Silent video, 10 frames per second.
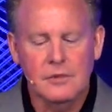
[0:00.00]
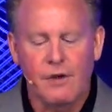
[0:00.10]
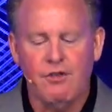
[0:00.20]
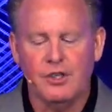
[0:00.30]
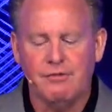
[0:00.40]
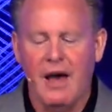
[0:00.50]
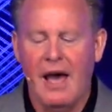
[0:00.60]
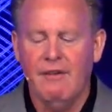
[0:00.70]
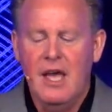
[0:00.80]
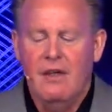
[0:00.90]
Verse
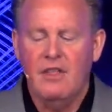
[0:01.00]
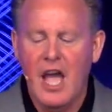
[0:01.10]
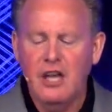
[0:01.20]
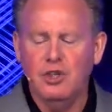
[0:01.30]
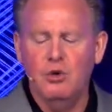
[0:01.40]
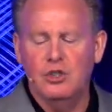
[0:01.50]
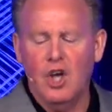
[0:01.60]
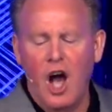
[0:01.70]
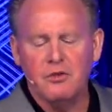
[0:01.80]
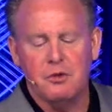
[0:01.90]
5. The angel who
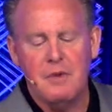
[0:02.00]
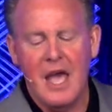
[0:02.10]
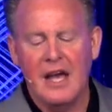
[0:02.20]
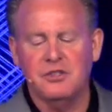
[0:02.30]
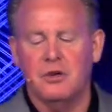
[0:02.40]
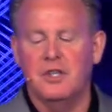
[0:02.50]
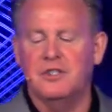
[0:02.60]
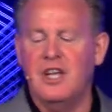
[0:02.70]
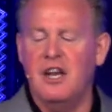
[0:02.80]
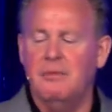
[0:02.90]
talked with me answered and
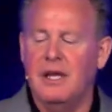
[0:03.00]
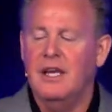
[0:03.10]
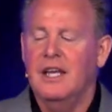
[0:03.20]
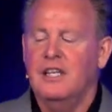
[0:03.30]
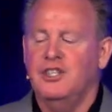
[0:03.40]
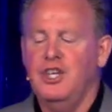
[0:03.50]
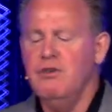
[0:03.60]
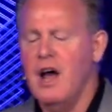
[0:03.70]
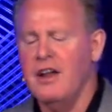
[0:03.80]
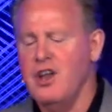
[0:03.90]
said to me, do
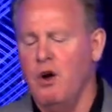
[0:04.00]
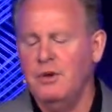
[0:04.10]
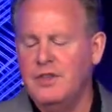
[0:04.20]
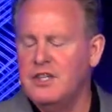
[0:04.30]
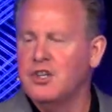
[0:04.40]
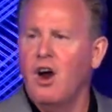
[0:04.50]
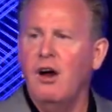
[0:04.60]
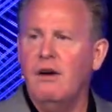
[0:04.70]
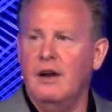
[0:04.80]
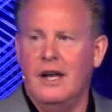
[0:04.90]
you not know what these
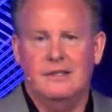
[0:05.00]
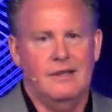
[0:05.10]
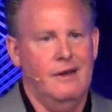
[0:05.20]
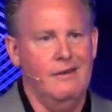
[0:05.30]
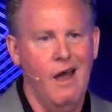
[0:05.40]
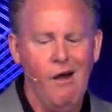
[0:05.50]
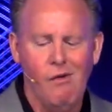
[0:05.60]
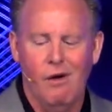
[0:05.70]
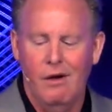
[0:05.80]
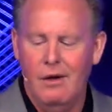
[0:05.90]
are? And I said, no.